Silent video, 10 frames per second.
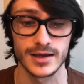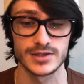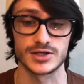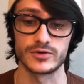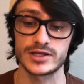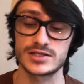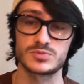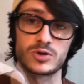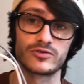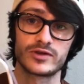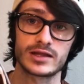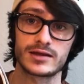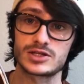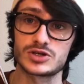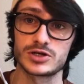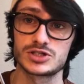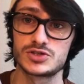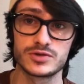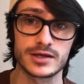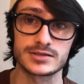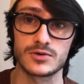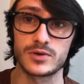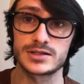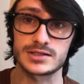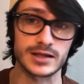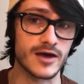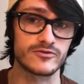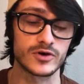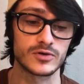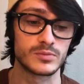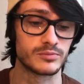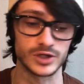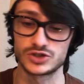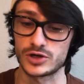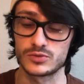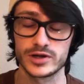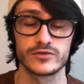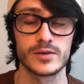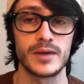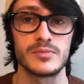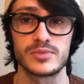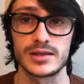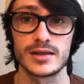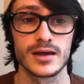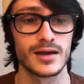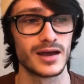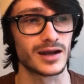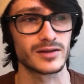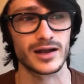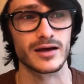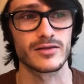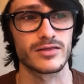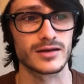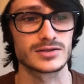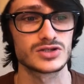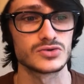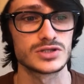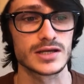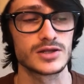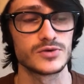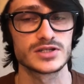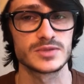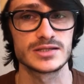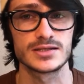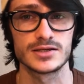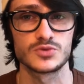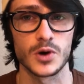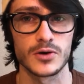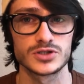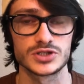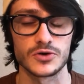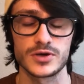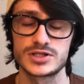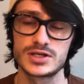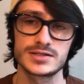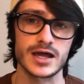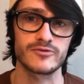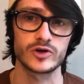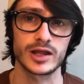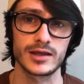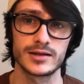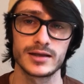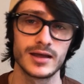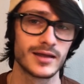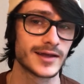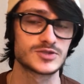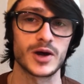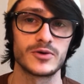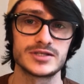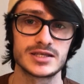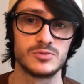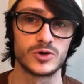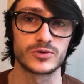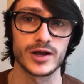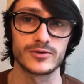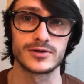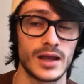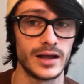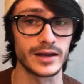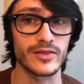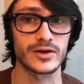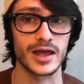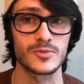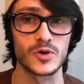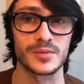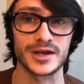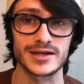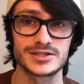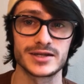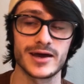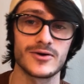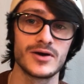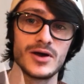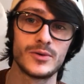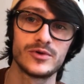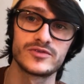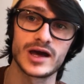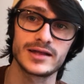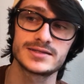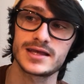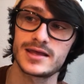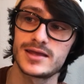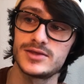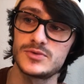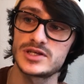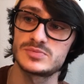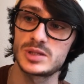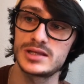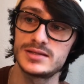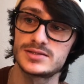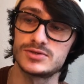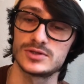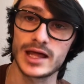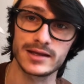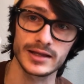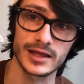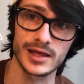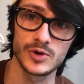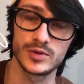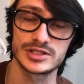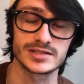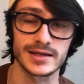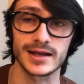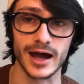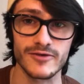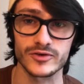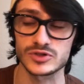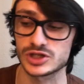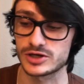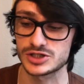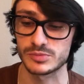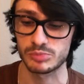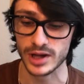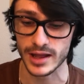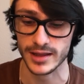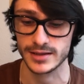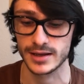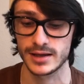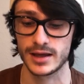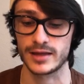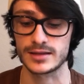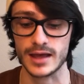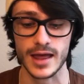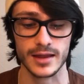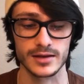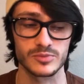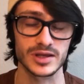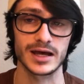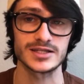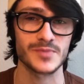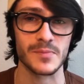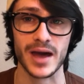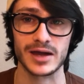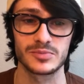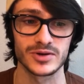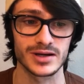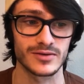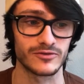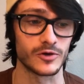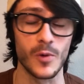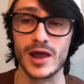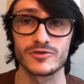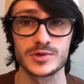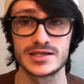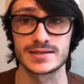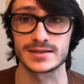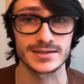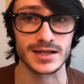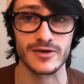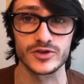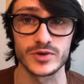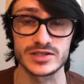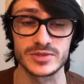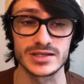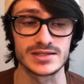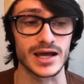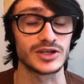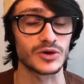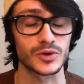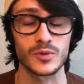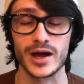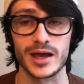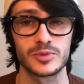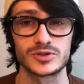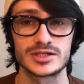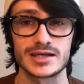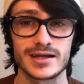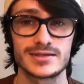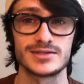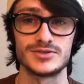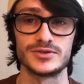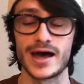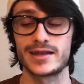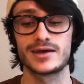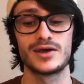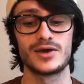So this is perfect. I can charge 2 things at once, an iPhone, my drone, whatever it might be. And a lot of other things do take USB-C as well, so it's good to have on hand. That's why I always keep one around. Another cable coming at you now. We've got a USB to Lightning cable, which is like an iPhone charger, but at the end, because my MacBook, for whatever reason, doesn't have USB, I don't know why Apple decided to do that.